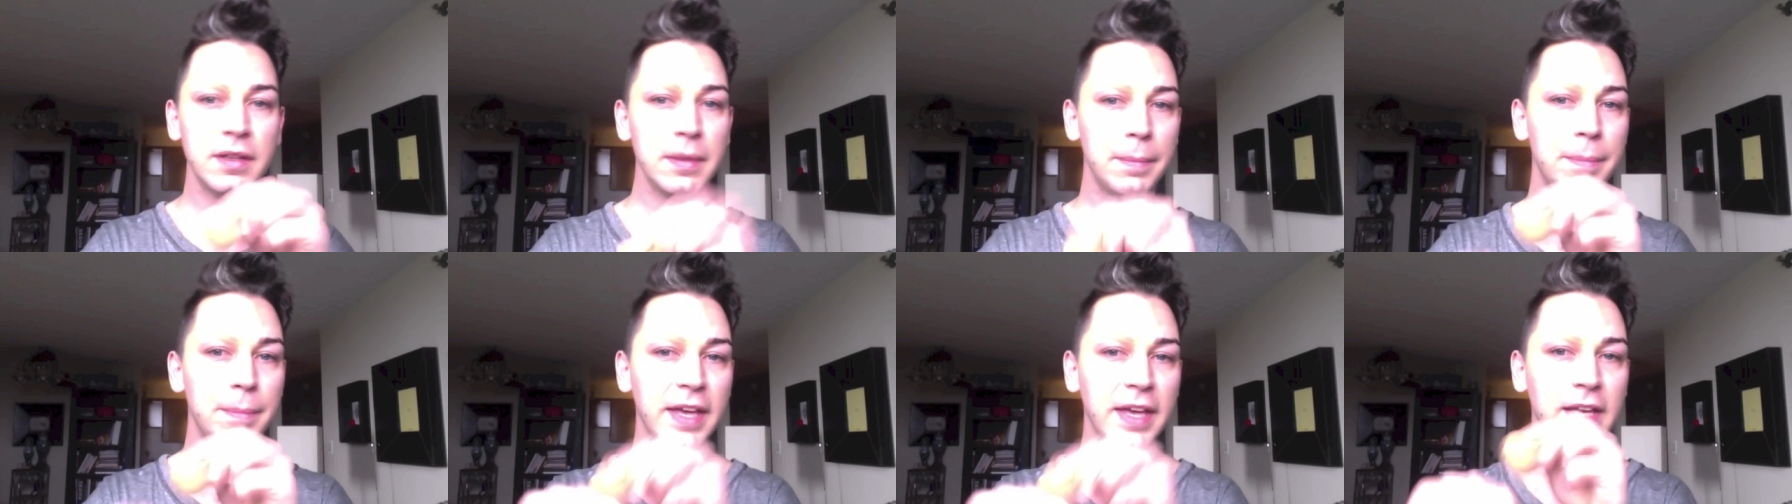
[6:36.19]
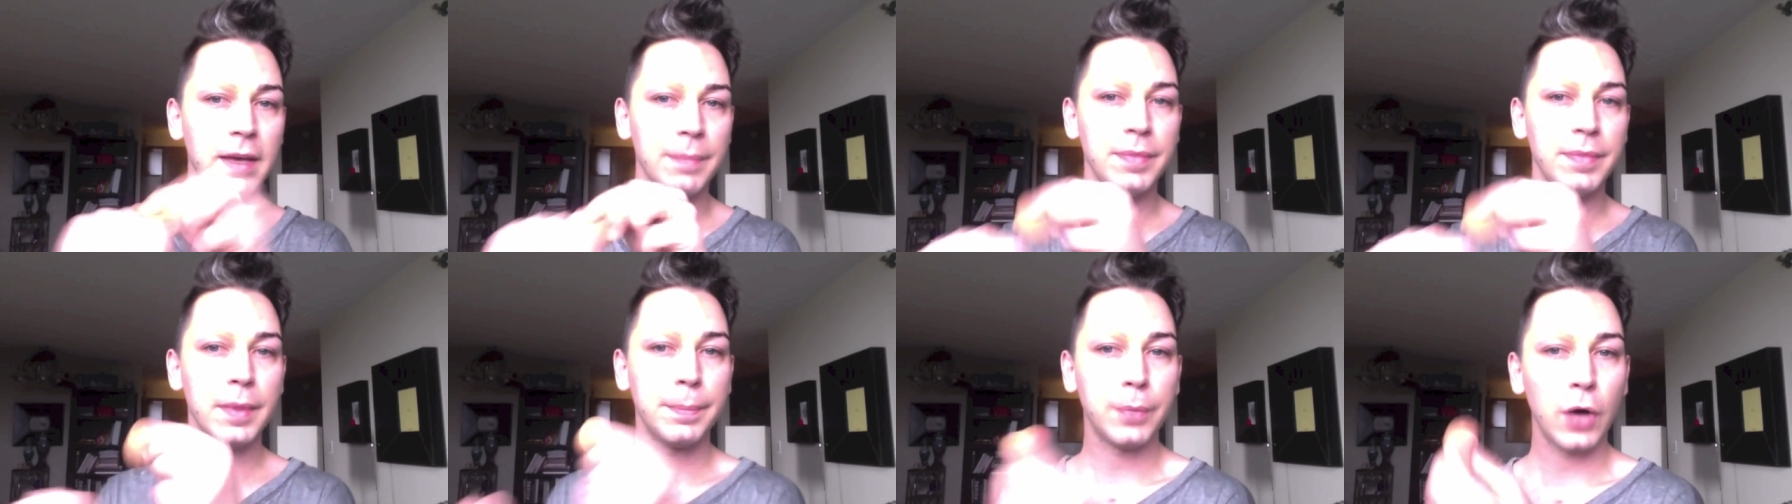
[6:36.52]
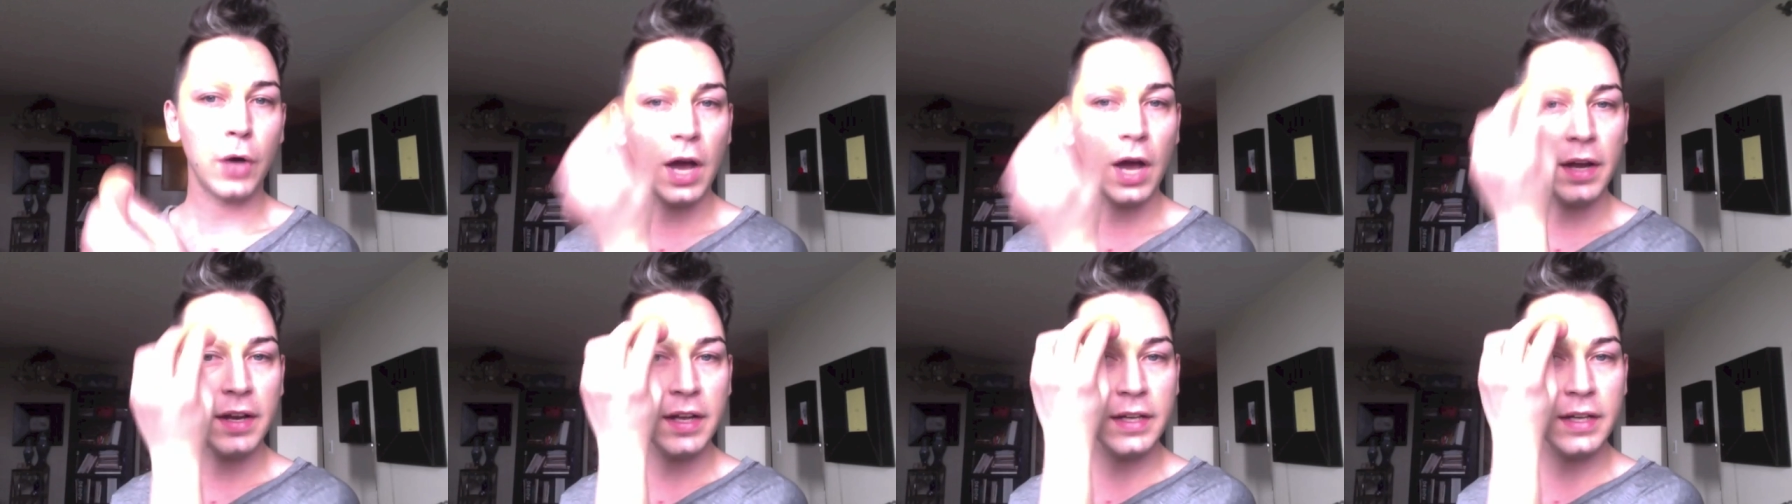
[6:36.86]
pick up the
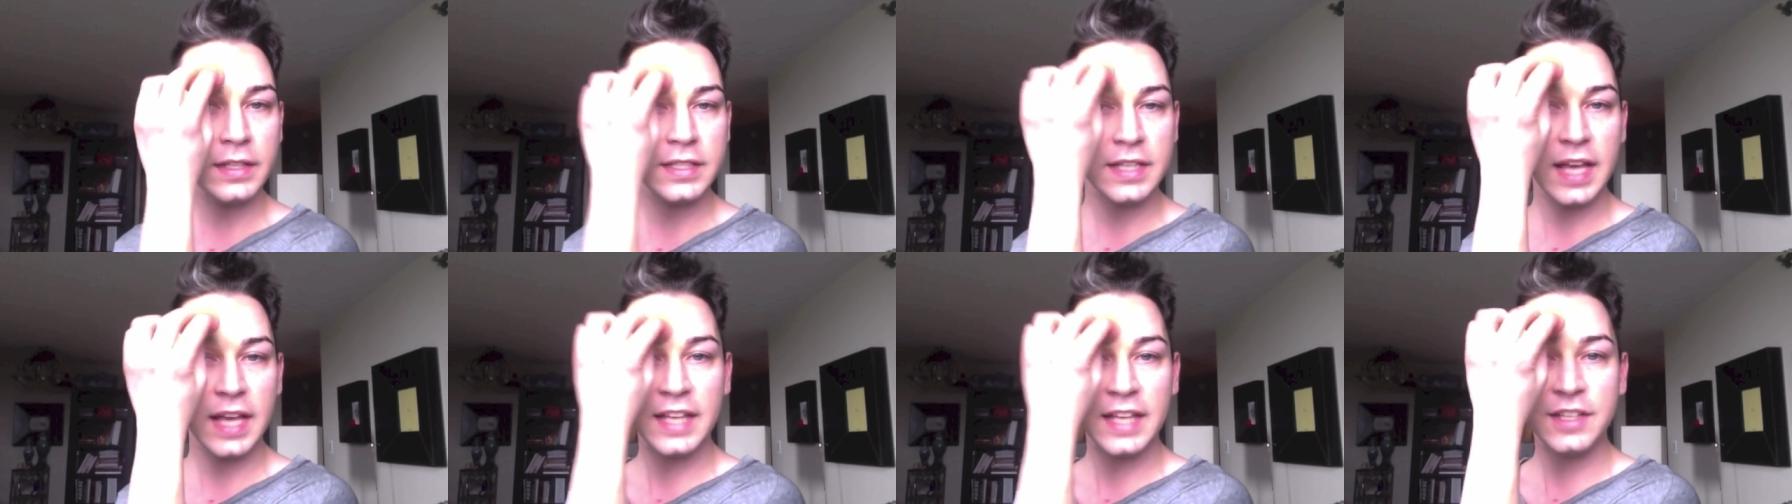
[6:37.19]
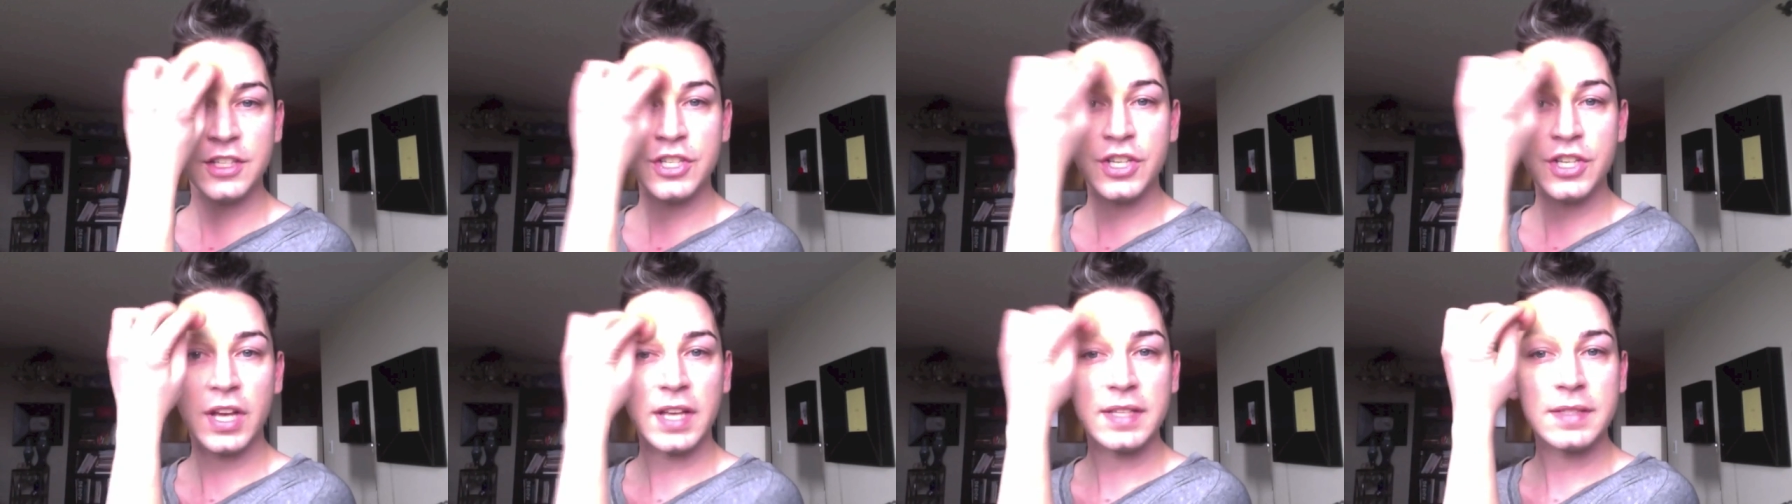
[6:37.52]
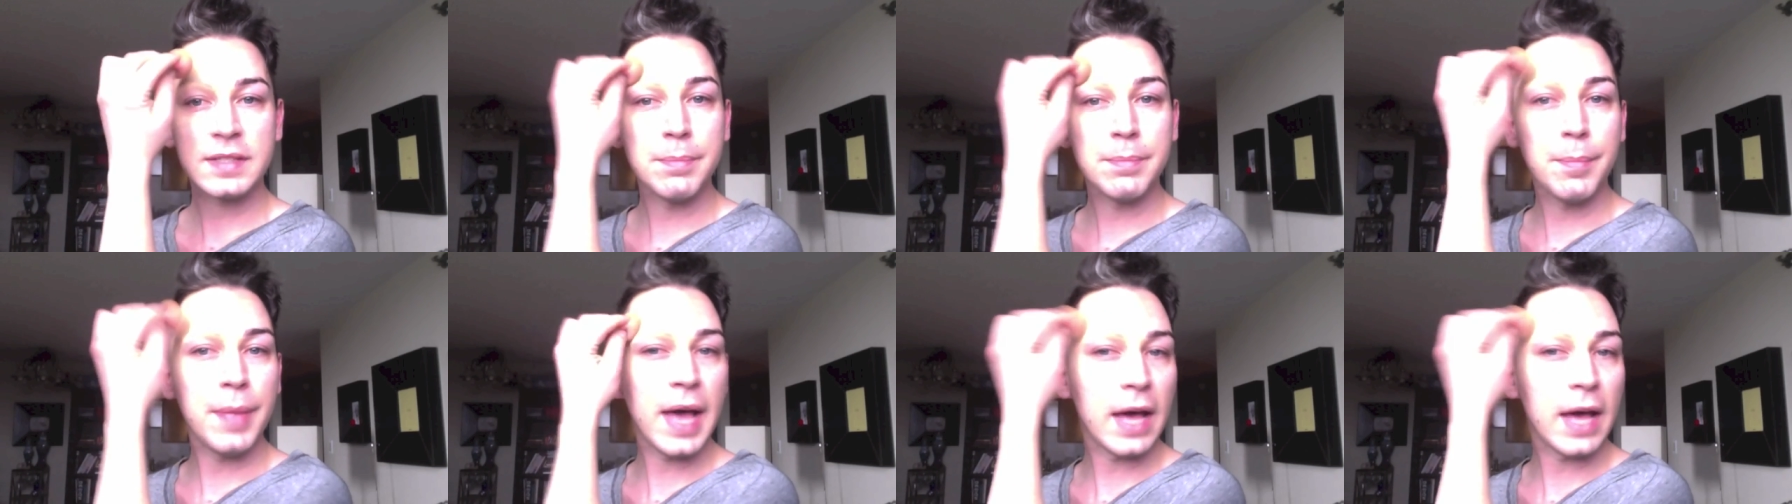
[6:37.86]
product, and
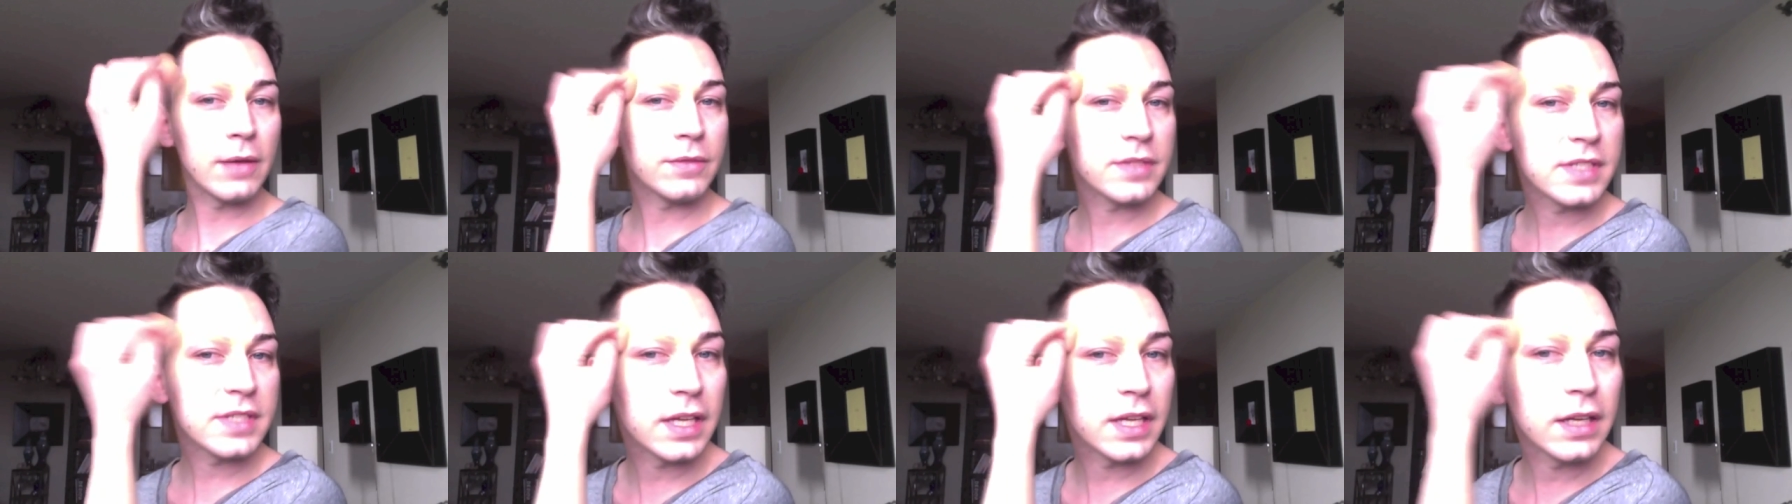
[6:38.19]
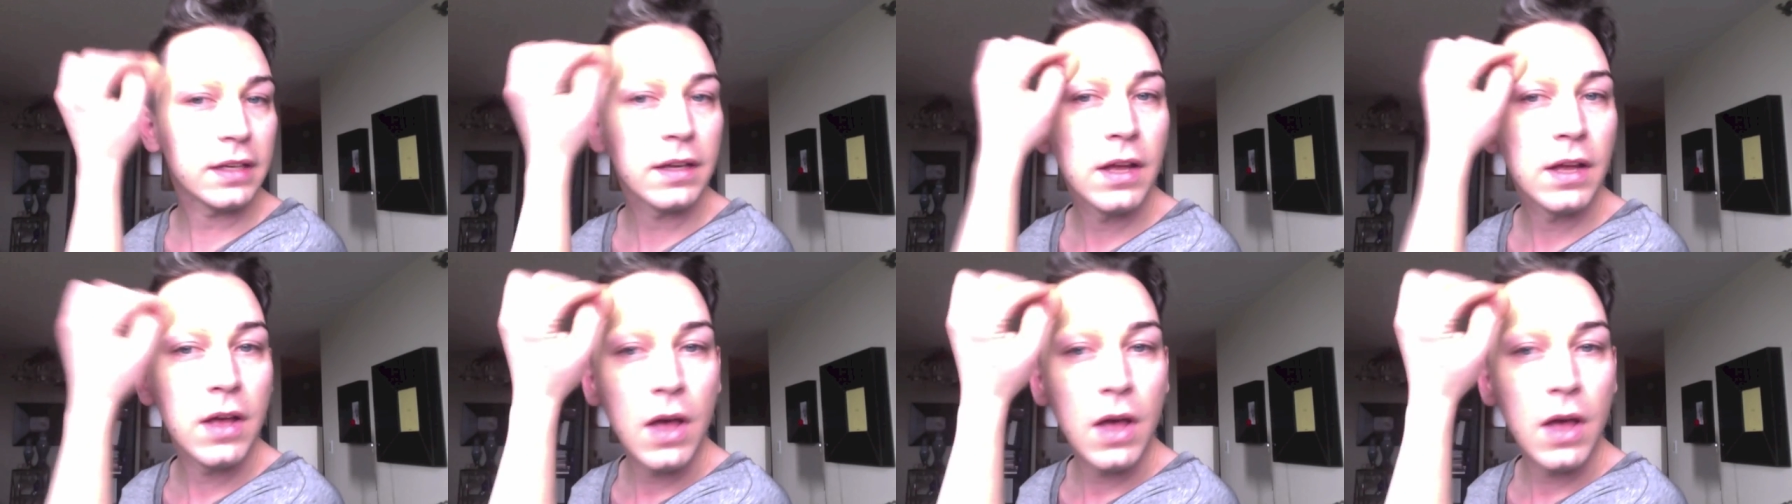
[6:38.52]
just bounce it